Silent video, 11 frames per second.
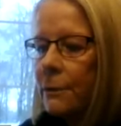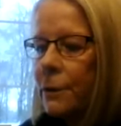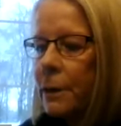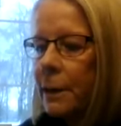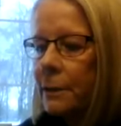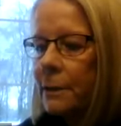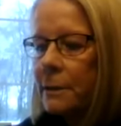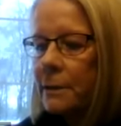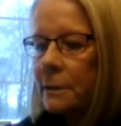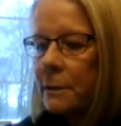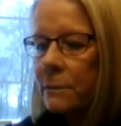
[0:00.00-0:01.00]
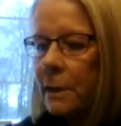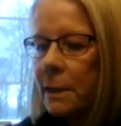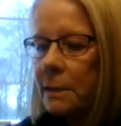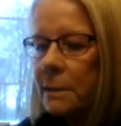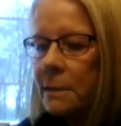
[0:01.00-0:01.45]
Forget that the sun
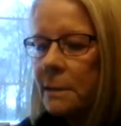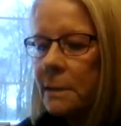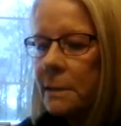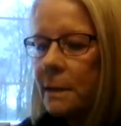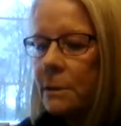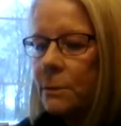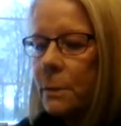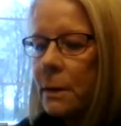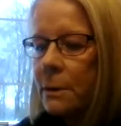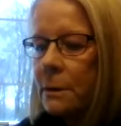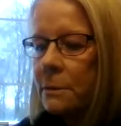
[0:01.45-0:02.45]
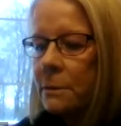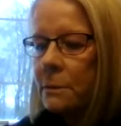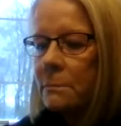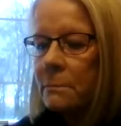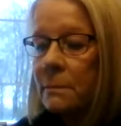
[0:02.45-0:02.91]
rises and sets without
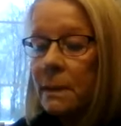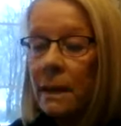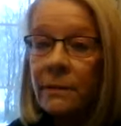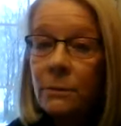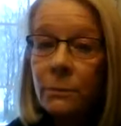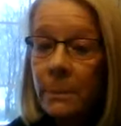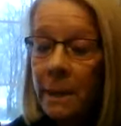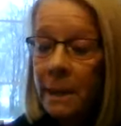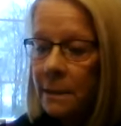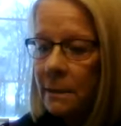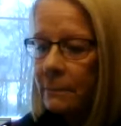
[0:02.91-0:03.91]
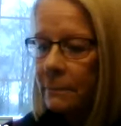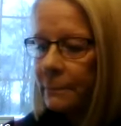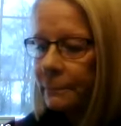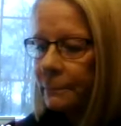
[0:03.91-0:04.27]
us having to remind it